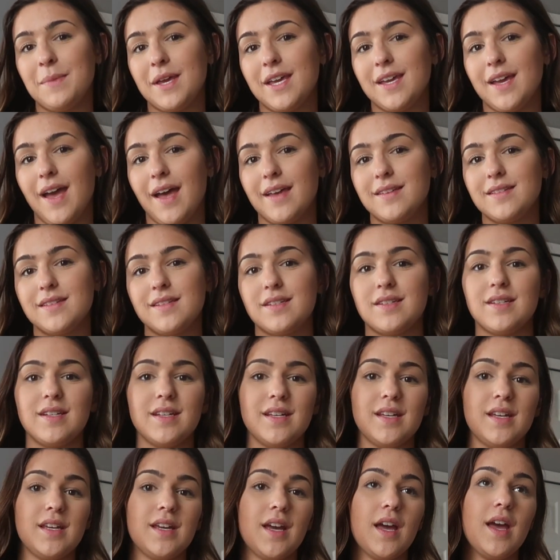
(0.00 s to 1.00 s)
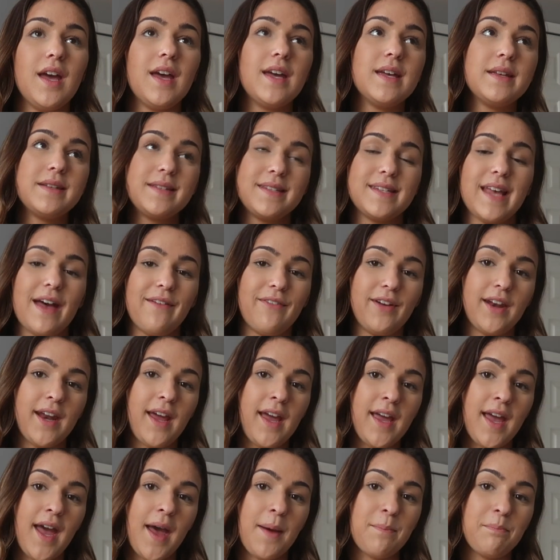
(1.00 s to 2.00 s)
EST, 7
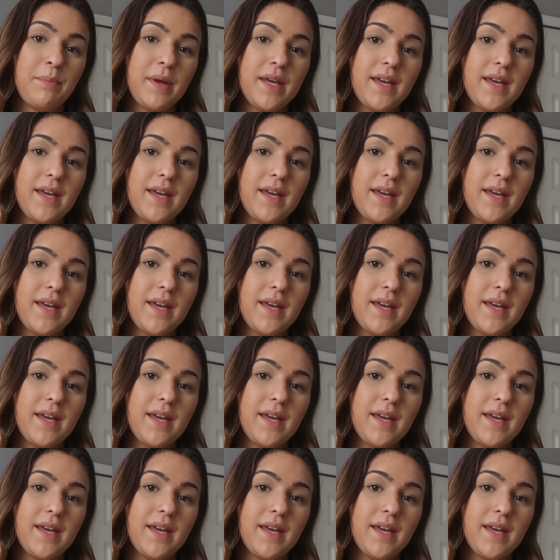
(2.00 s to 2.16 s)
a.m.